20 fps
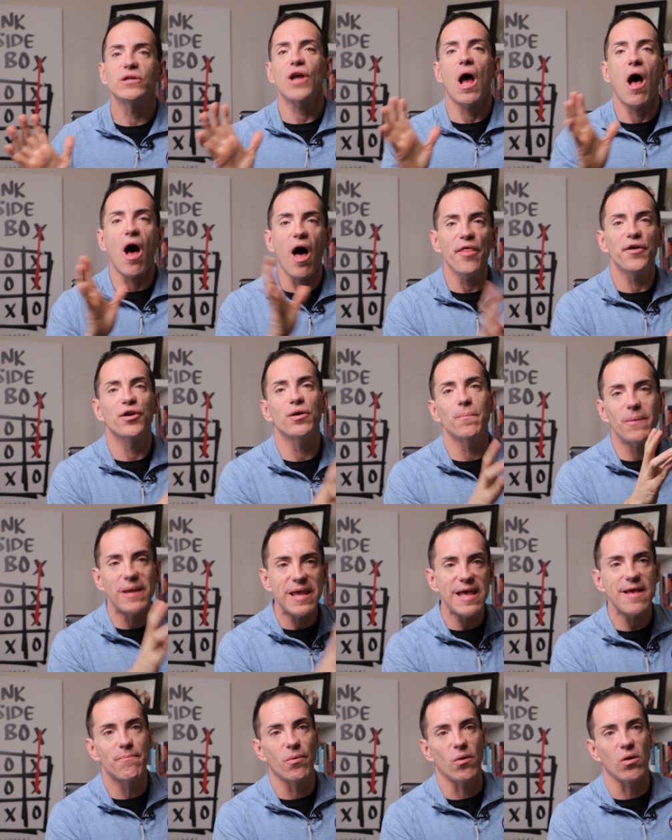there's other
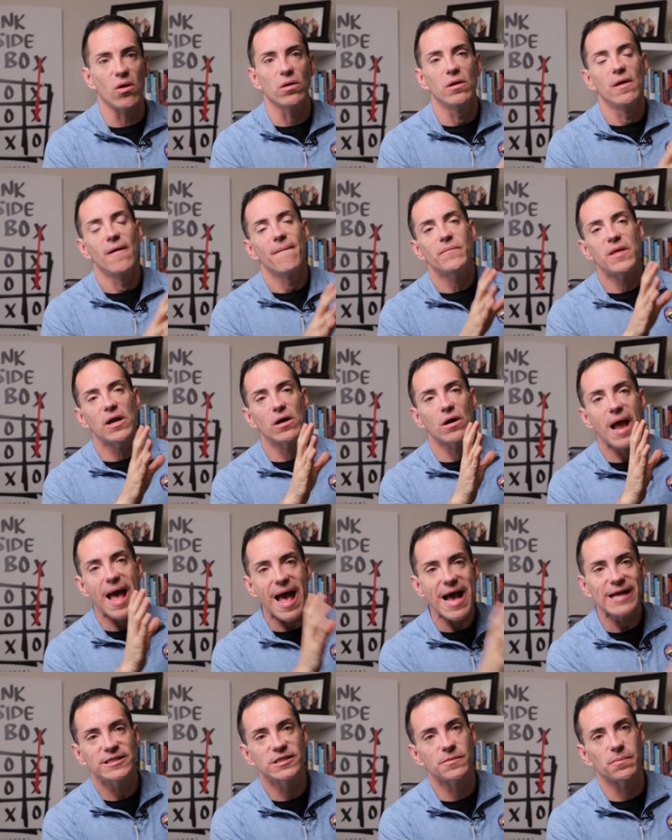people that are
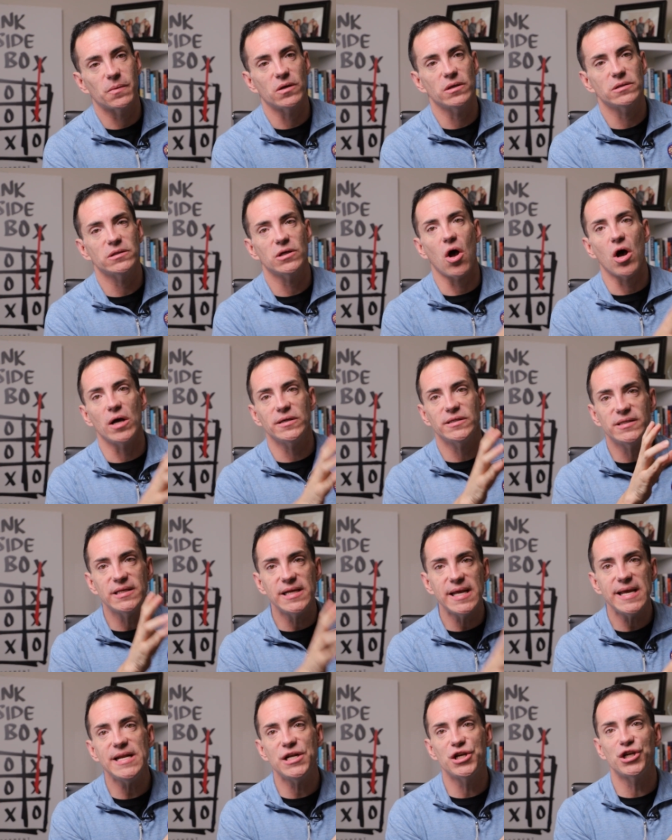experts on
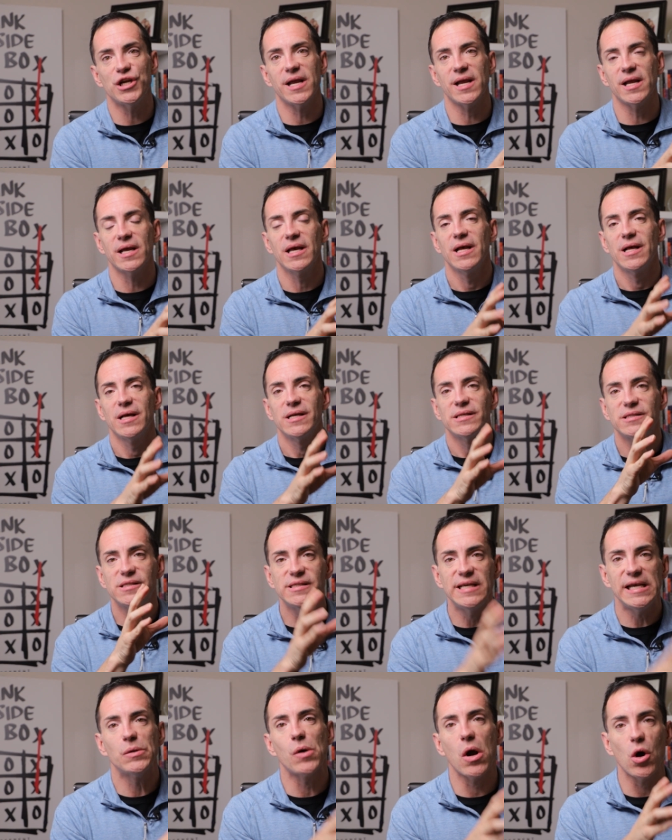teaching
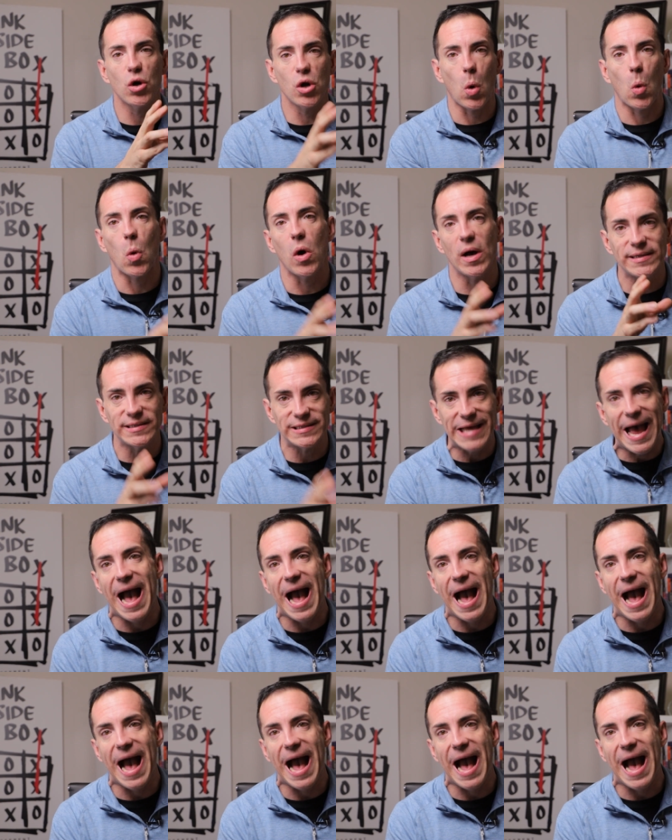zero to one